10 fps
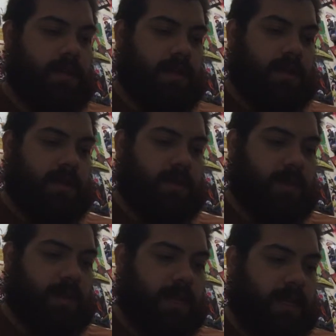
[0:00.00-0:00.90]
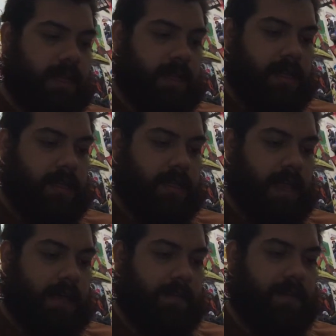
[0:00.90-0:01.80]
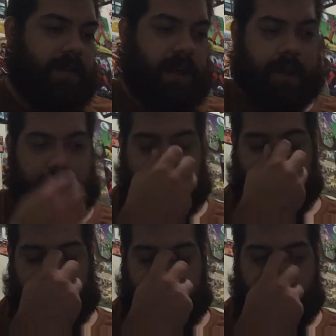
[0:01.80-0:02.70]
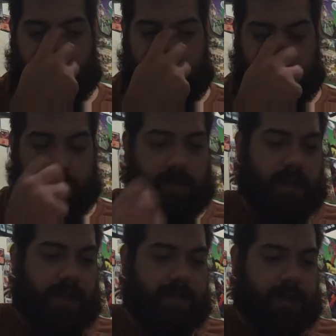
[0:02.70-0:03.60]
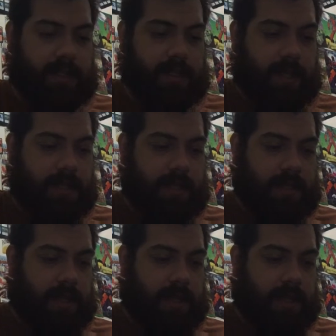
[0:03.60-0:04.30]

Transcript: Next one is Amplifier. This is from one of the newer Ravnica cassettes.